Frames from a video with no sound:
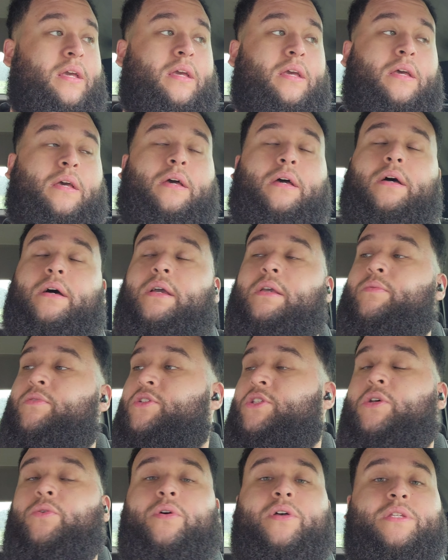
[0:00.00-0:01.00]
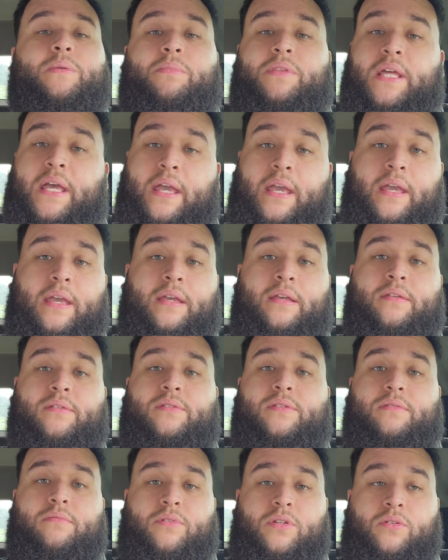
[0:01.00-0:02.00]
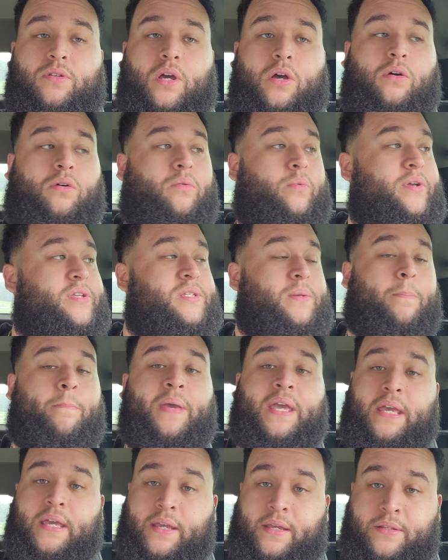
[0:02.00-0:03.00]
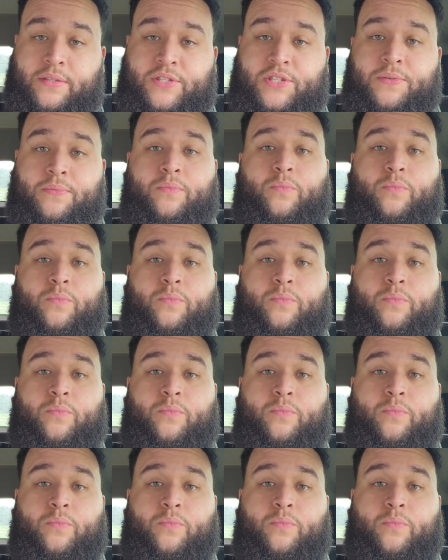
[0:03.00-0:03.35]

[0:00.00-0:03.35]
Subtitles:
he was doing some things, with some men's,